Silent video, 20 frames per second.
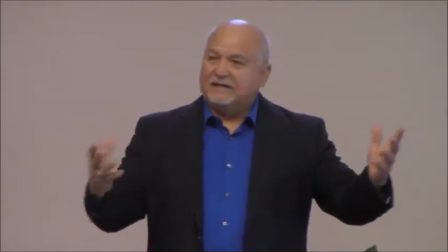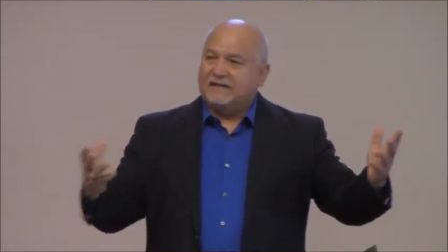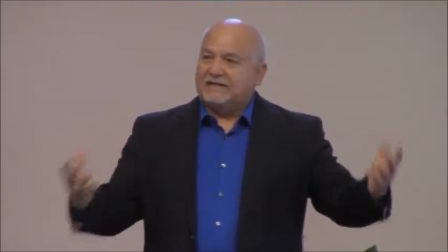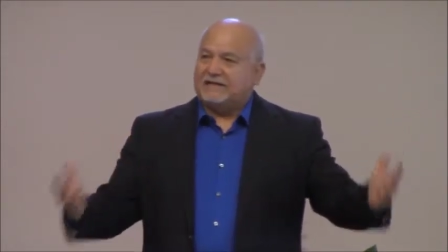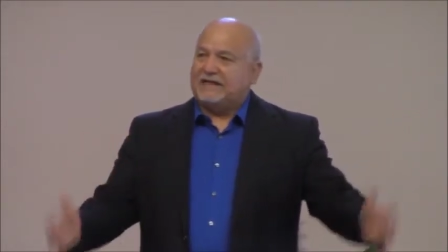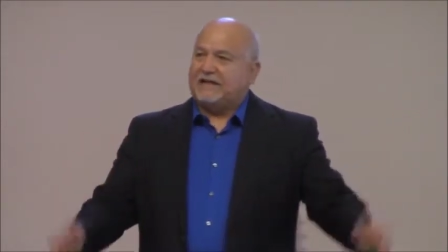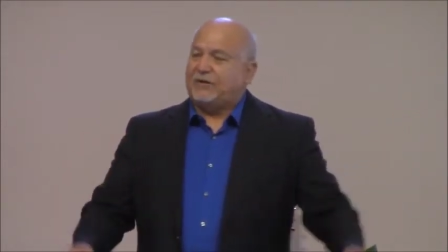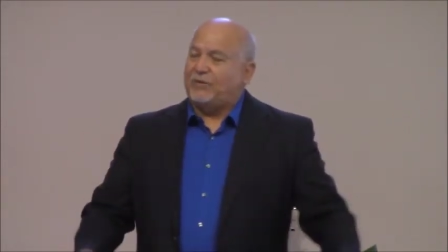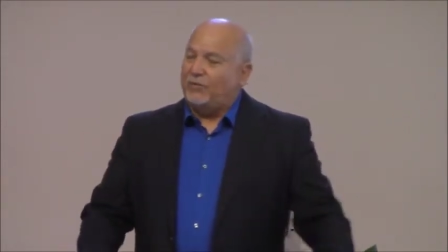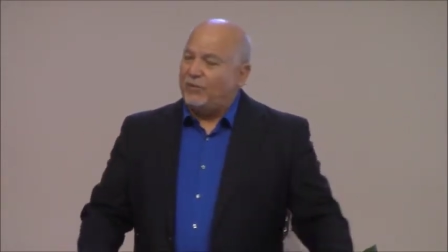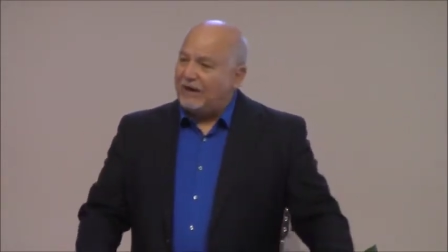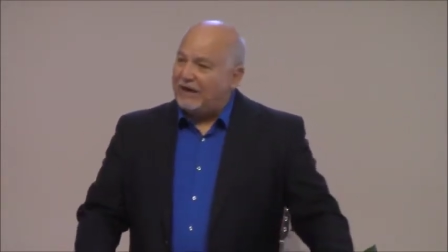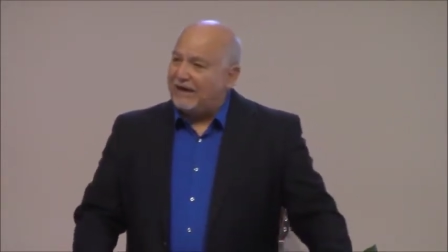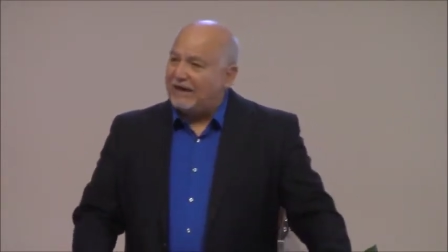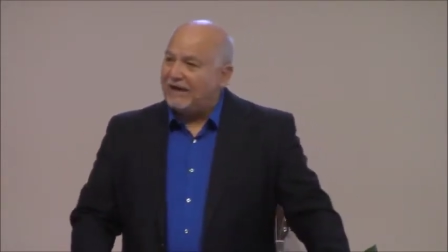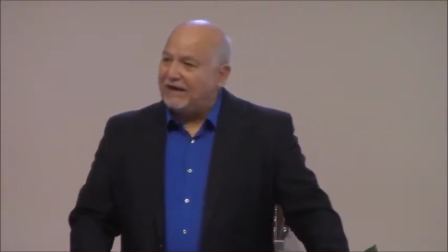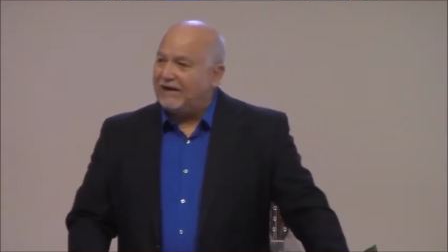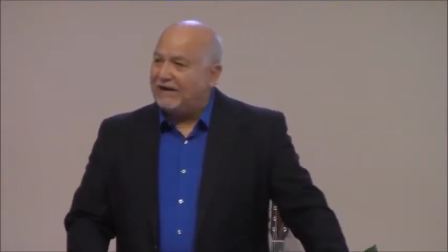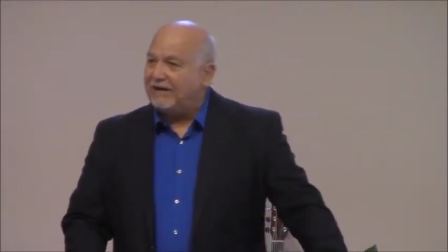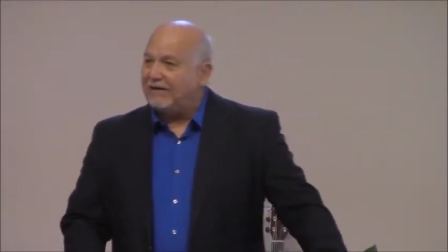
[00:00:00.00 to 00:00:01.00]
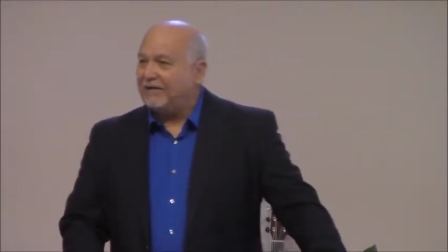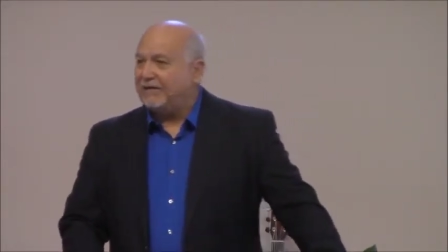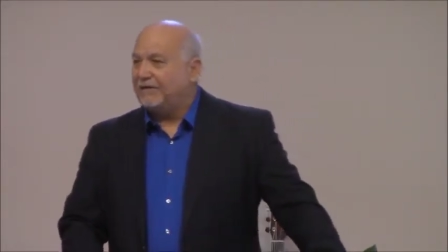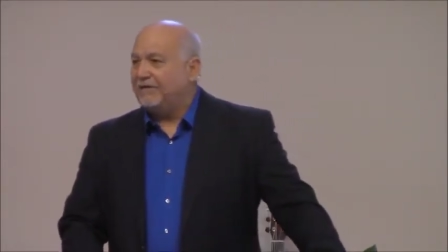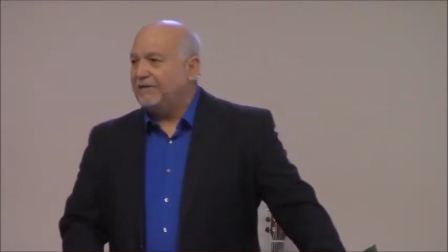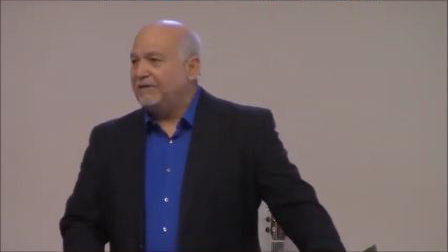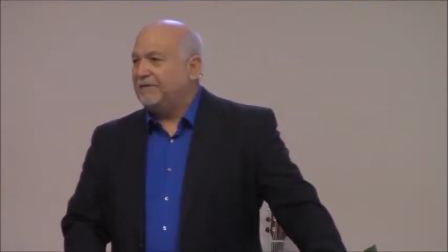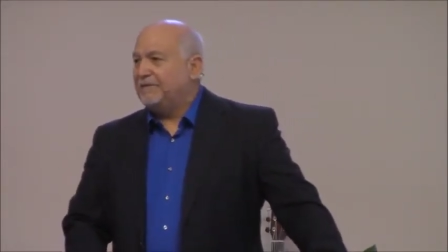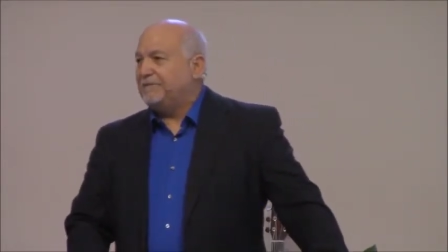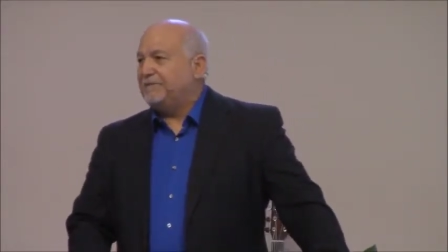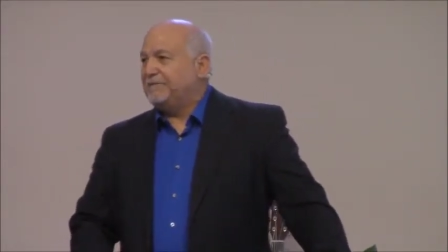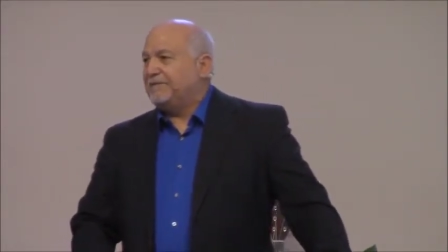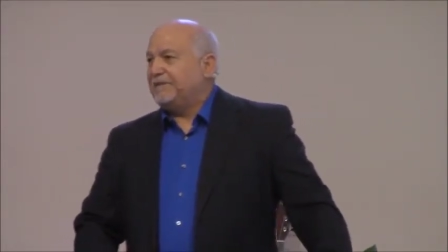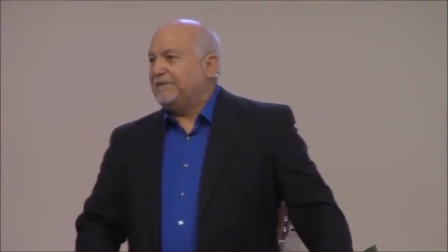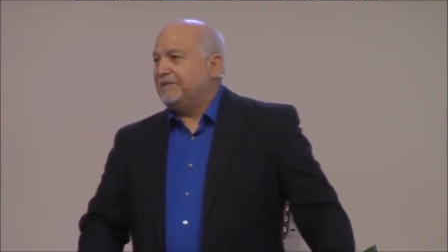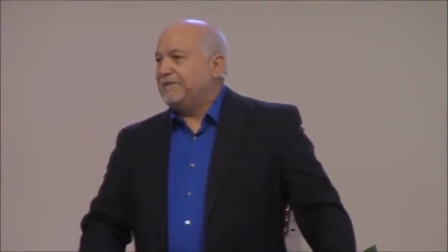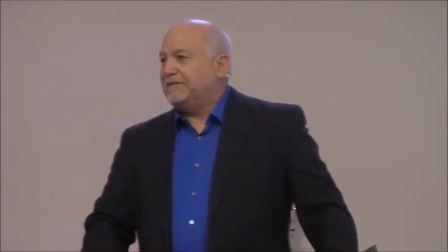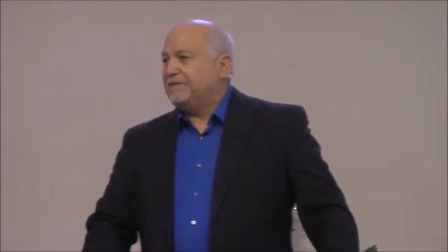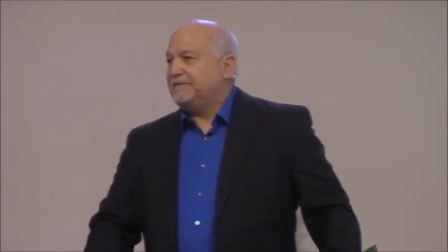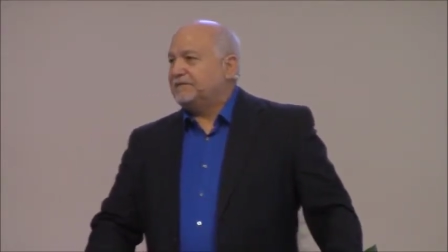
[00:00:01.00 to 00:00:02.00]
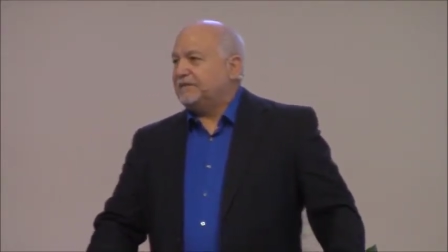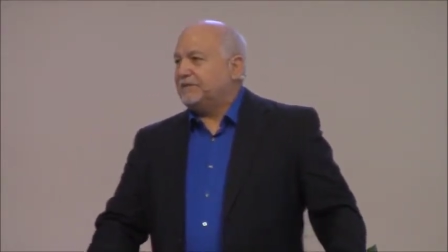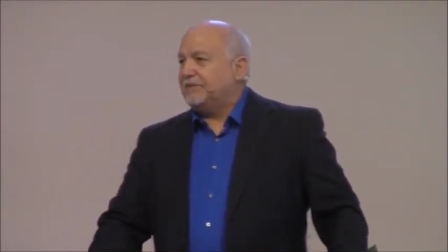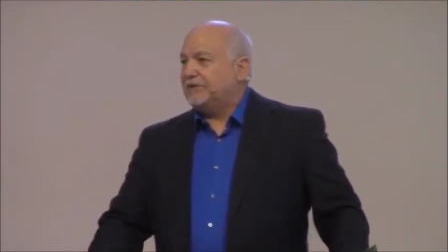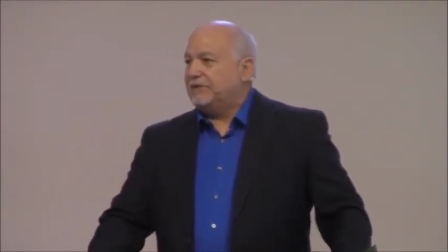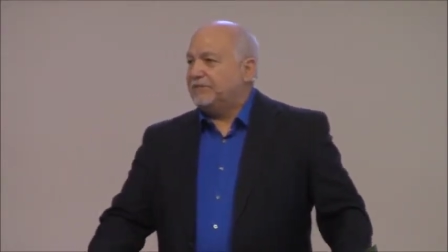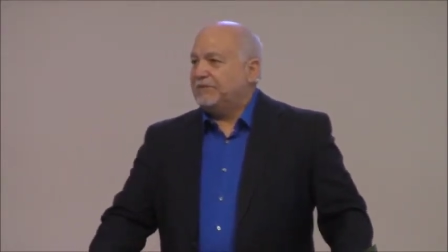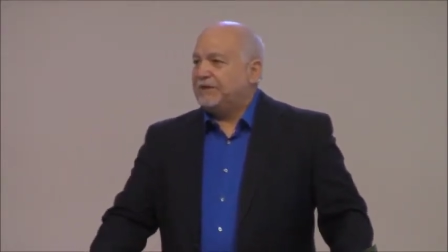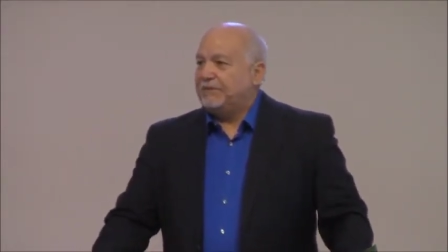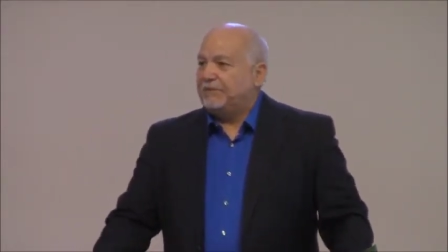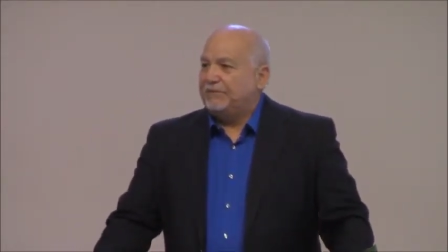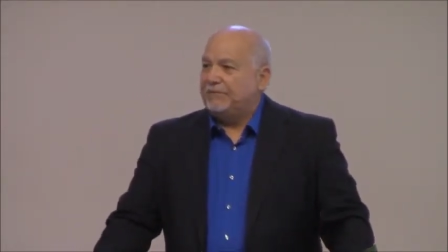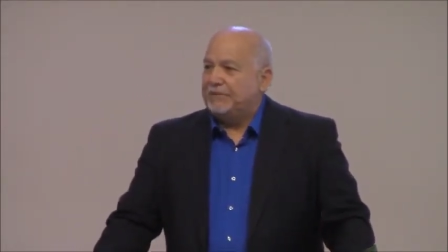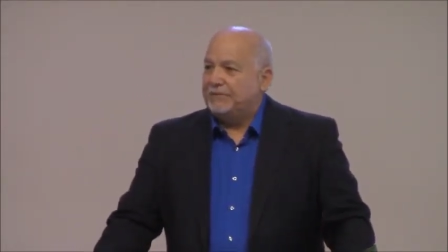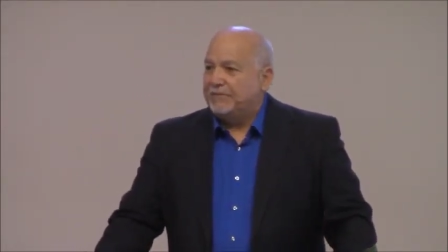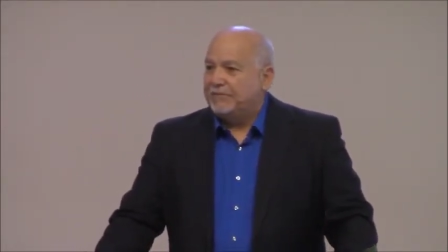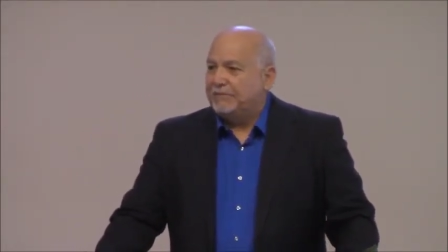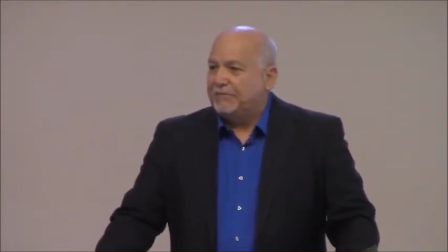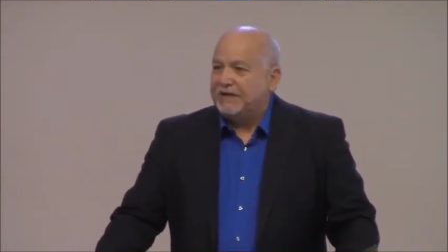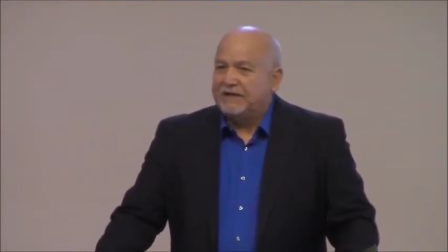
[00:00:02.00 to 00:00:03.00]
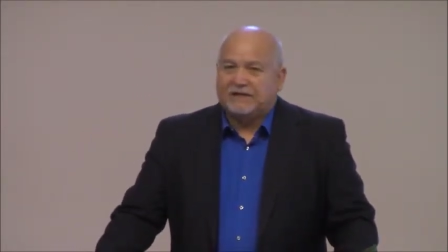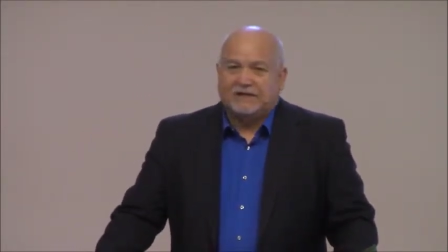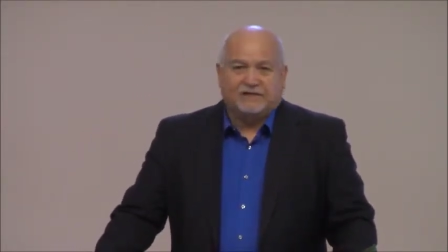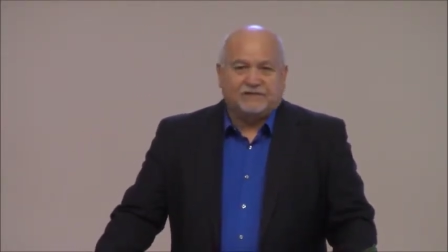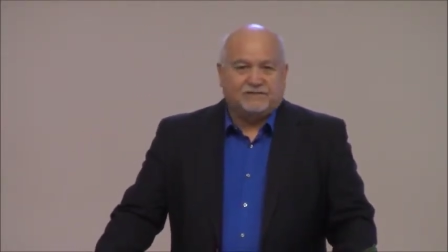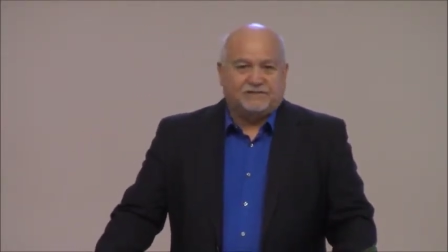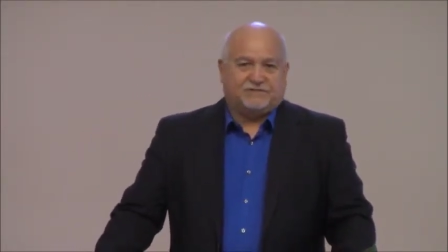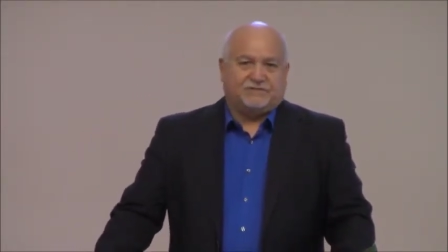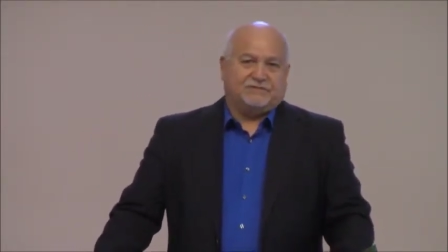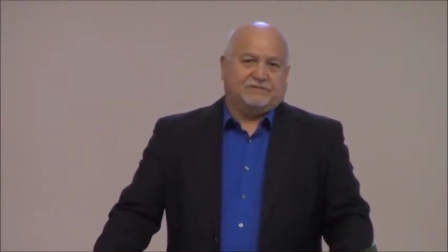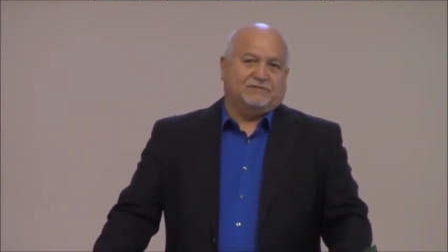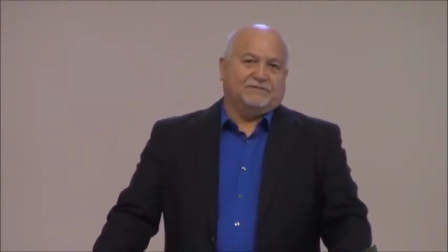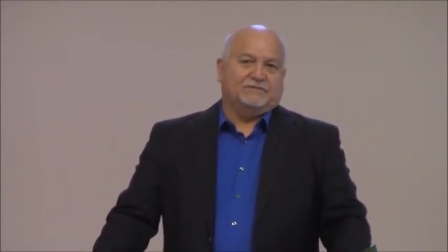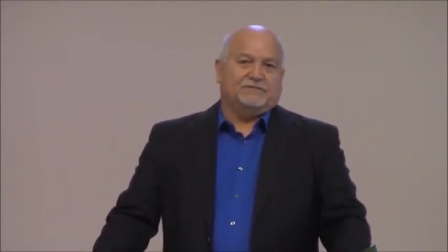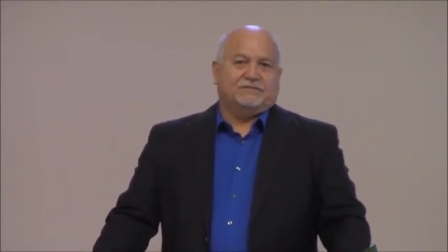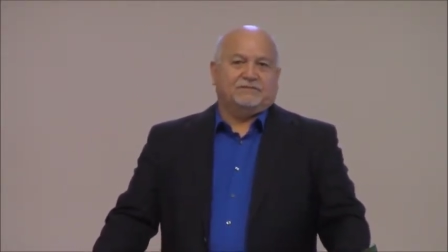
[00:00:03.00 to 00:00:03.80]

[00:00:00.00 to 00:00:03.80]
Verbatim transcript: like, wow. Some of you might remember Mike Hutchison.